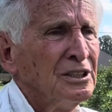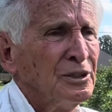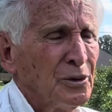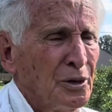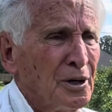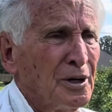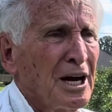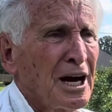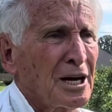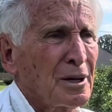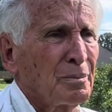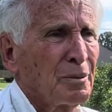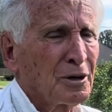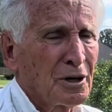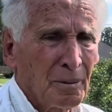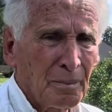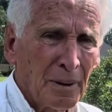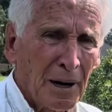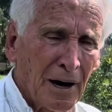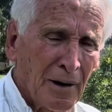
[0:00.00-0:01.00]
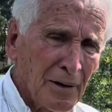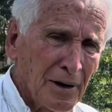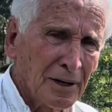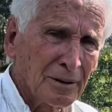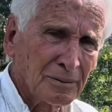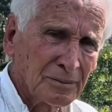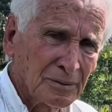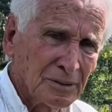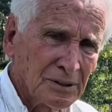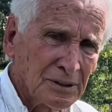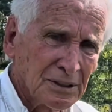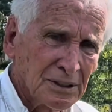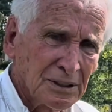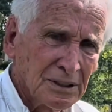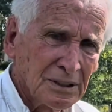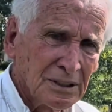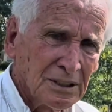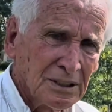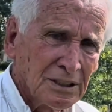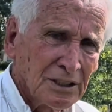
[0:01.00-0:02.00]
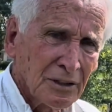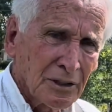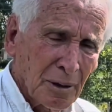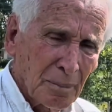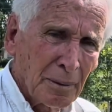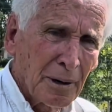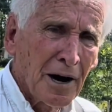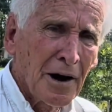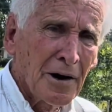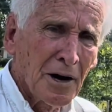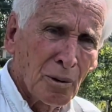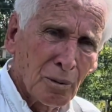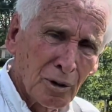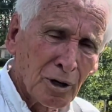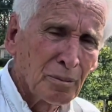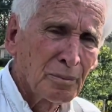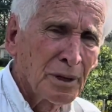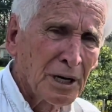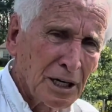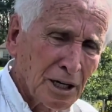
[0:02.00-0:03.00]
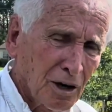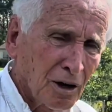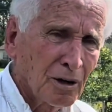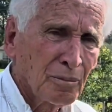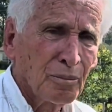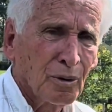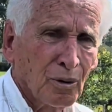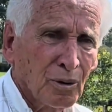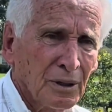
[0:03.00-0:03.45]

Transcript: You got to put a barrier. The barrier would be cardboard.